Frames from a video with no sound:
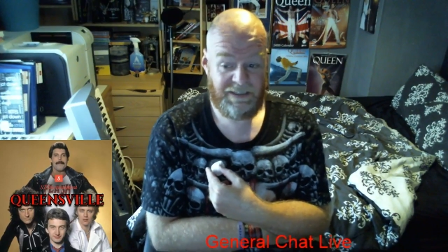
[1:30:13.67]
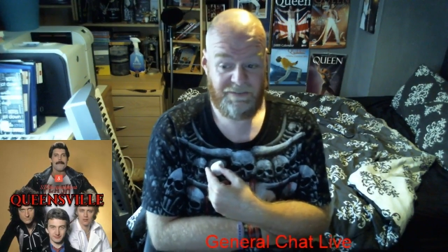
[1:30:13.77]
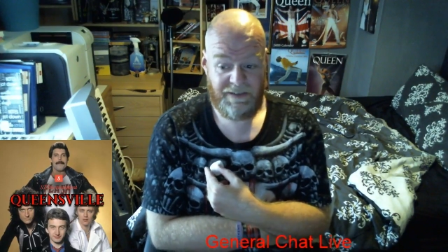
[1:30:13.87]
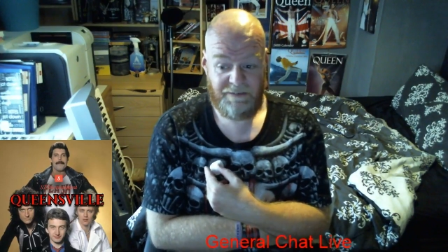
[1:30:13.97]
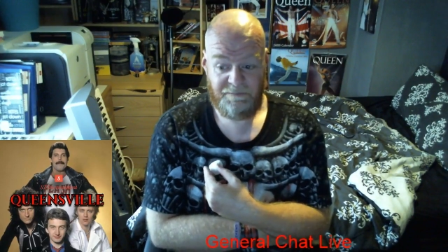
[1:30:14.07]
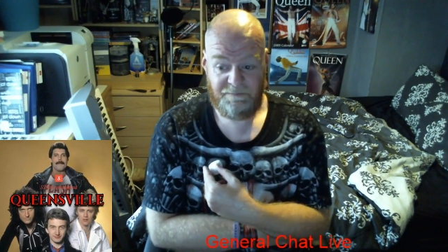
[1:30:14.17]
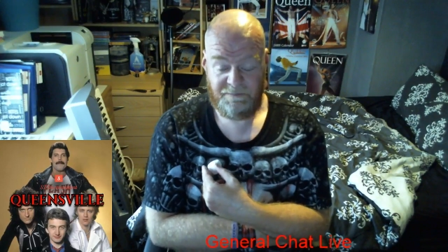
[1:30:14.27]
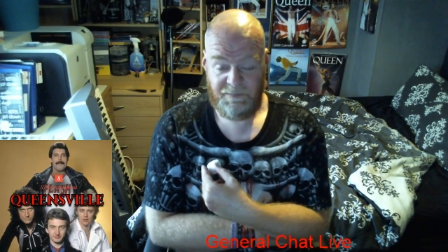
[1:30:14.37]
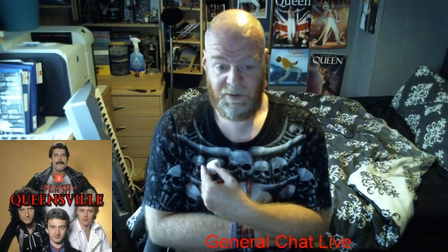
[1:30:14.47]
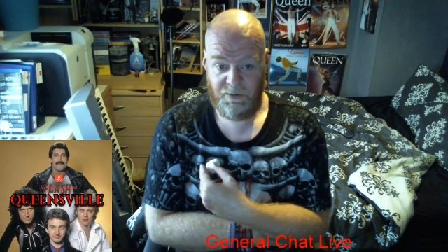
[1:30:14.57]
of them
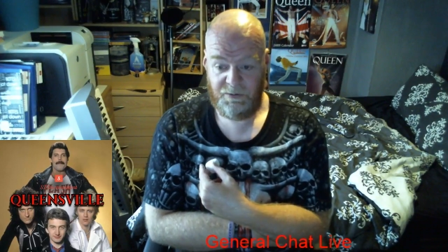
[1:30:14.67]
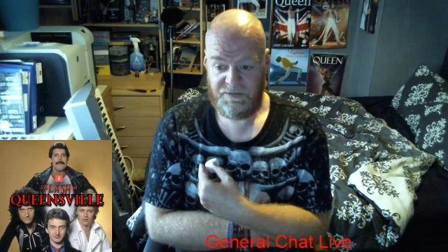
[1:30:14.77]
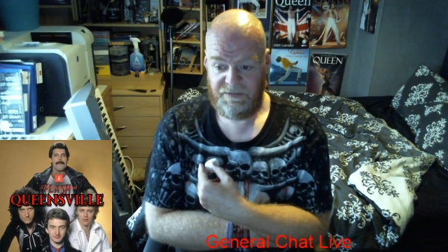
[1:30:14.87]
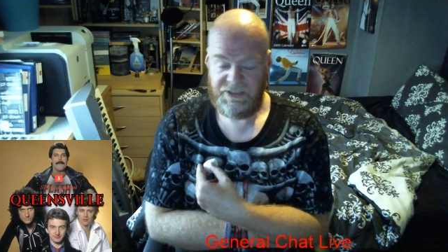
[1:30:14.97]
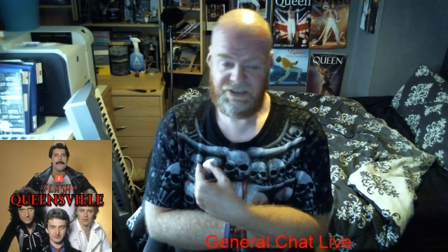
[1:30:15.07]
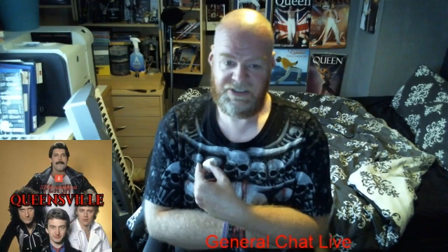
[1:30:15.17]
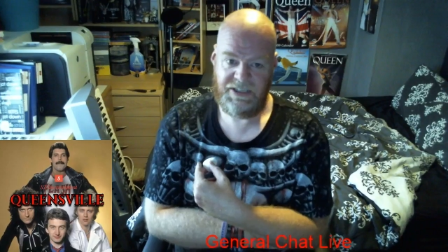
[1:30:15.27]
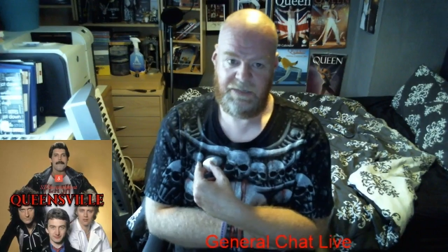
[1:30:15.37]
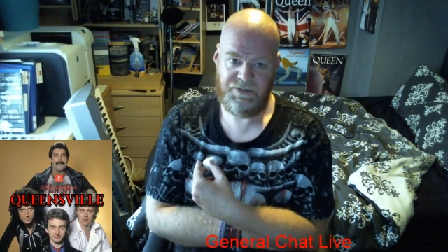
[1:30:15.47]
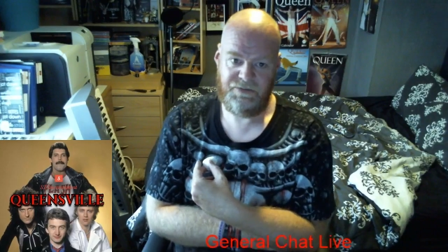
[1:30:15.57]
old VHS
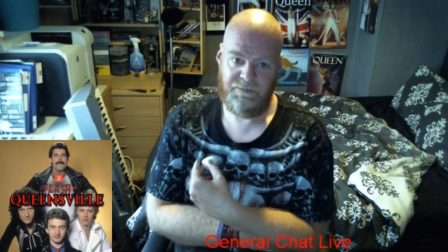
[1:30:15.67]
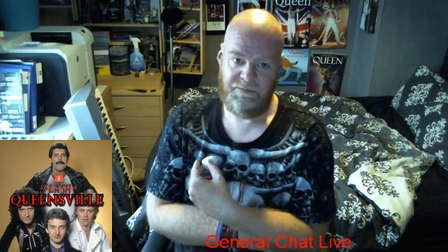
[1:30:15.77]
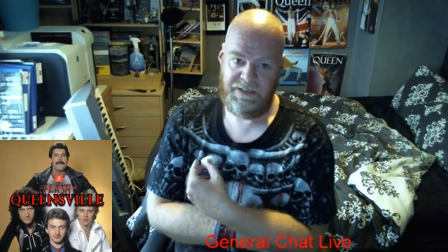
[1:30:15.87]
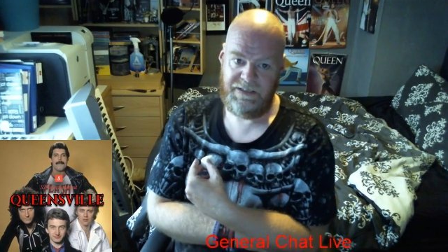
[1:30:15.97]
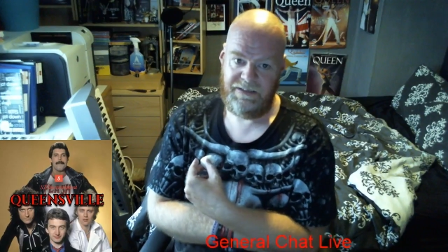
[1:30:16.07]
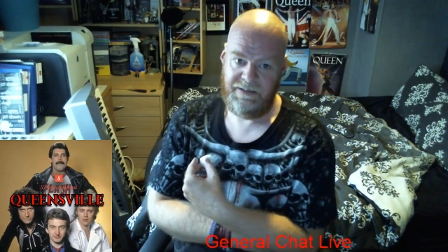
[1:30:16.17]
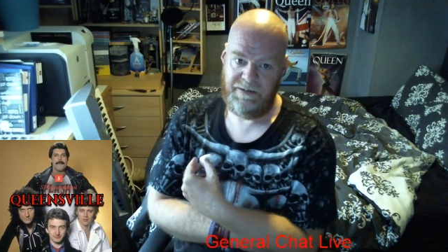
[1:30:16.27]
tapes from the